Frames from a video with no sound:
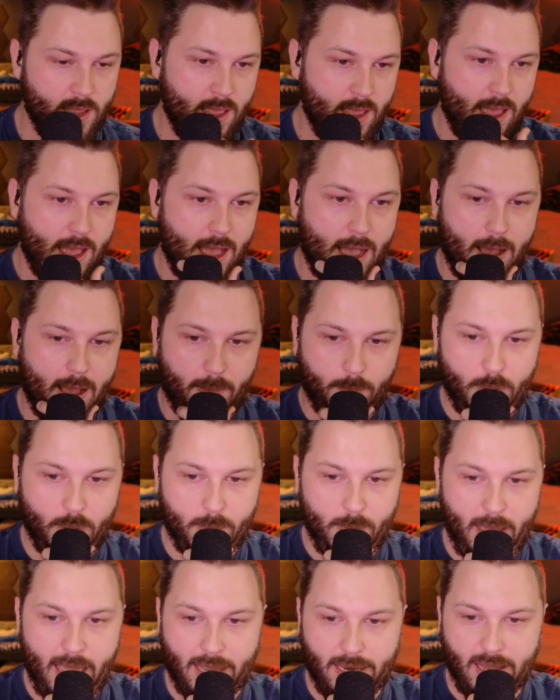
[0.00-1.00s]

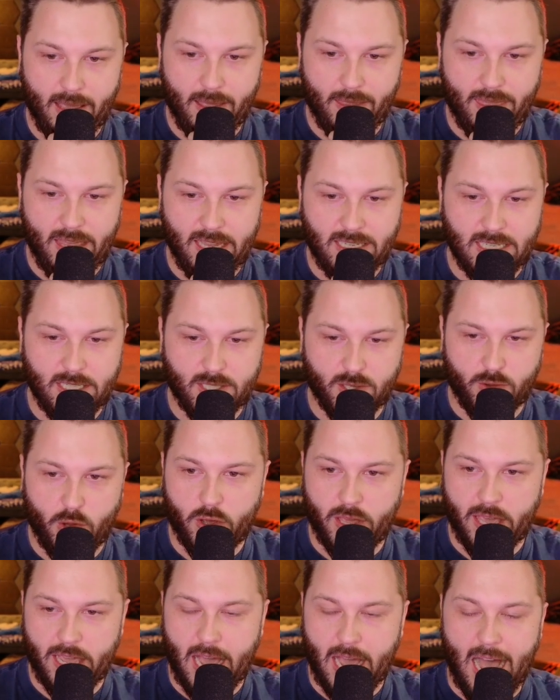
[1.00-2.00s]
But man, this is
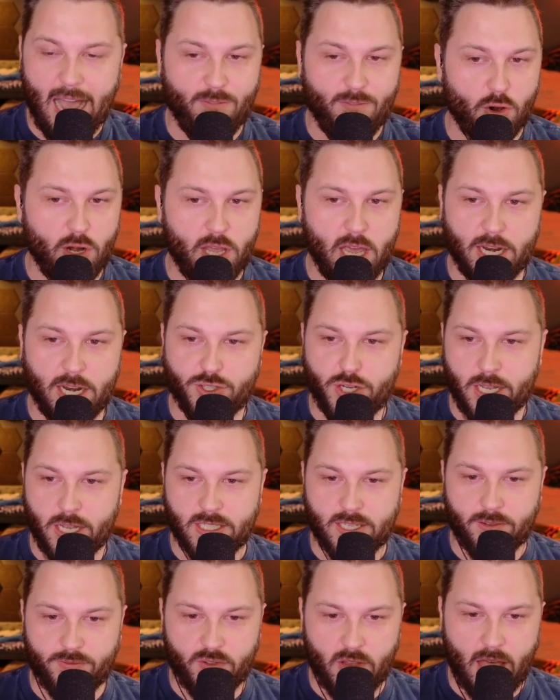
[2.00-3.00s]
looking, I've already got a
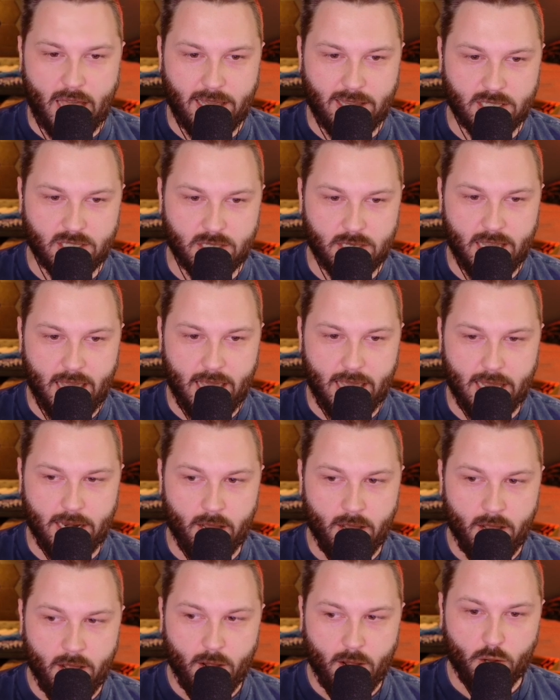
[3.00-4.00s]
chance to fly this and
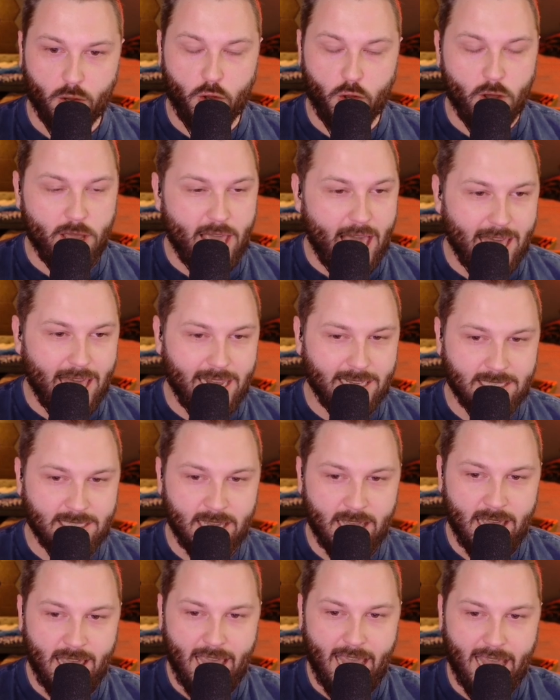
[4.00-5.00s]
look at it.
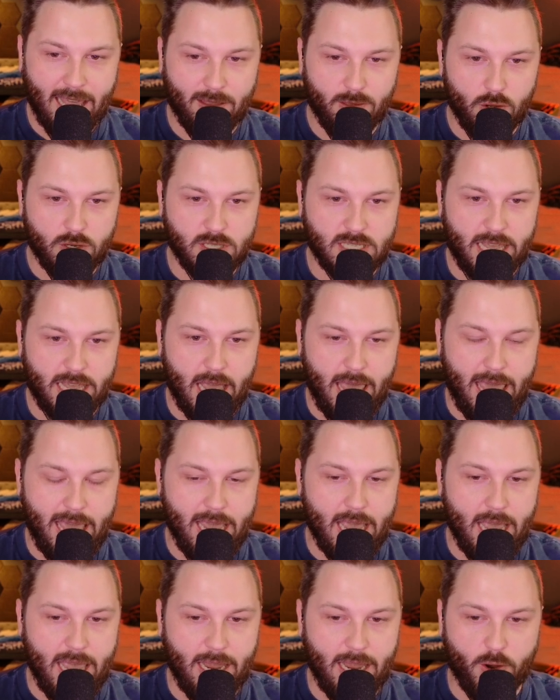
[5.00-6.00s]
It looks like
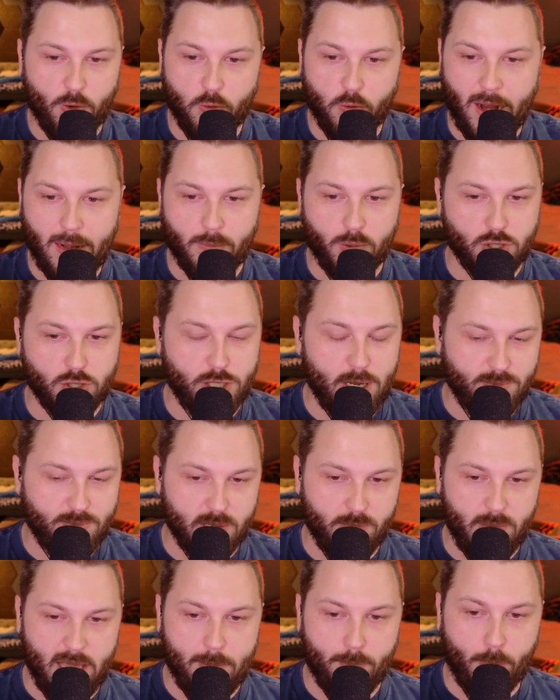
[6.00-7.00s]
an incredible ship
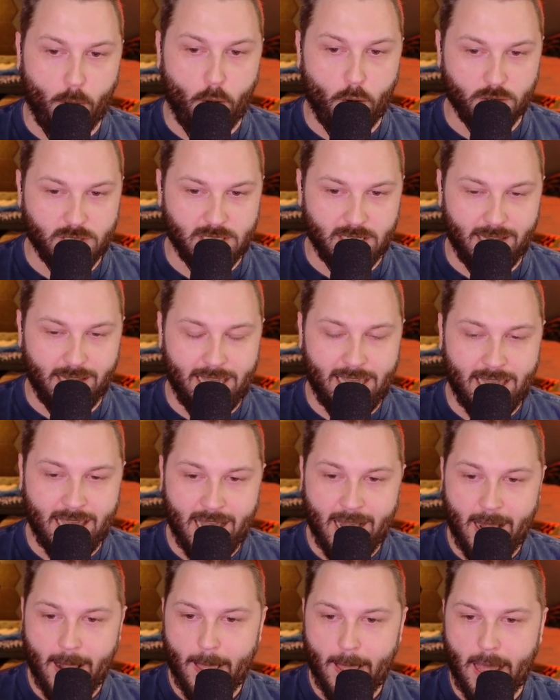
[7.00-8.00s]
to me personally.
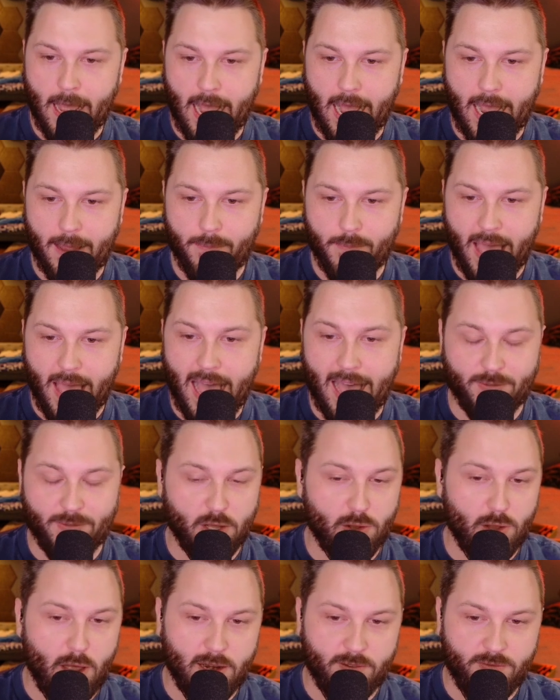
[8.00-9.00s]
I'm
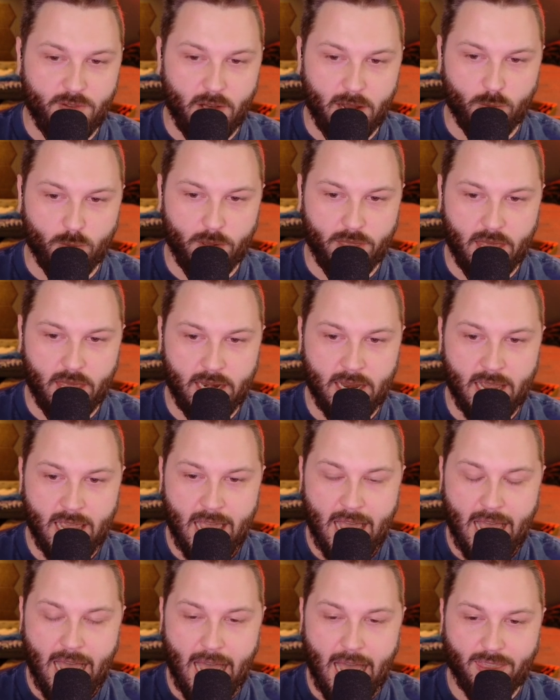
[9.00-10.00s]
having a lot of fun with it.
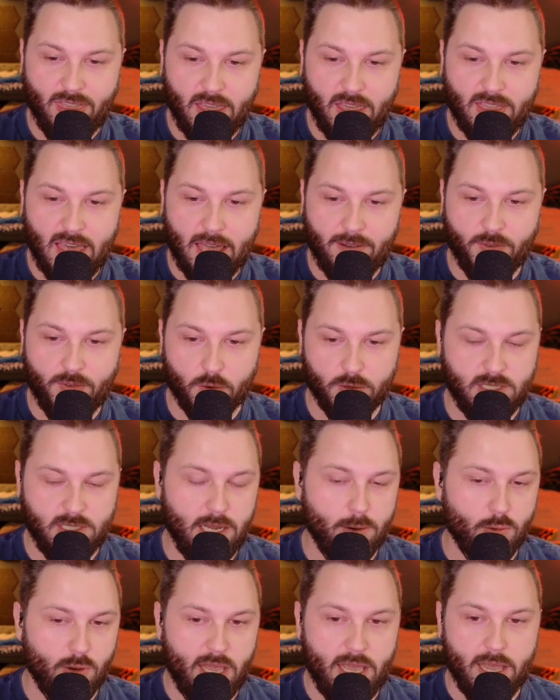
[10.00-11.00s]
I think that for
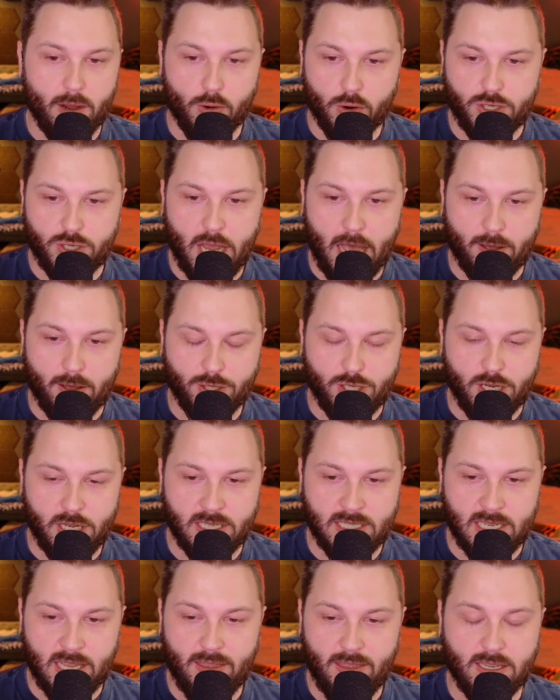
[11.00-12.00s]
0 to hero
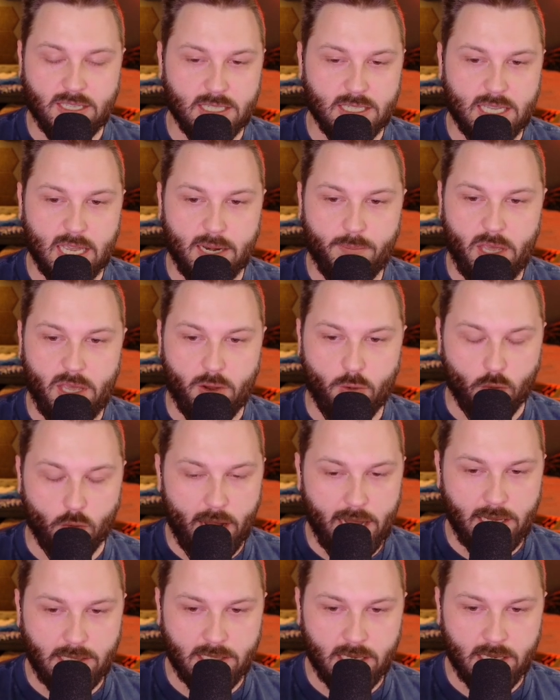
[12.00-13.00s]
challenges, this is going to be great.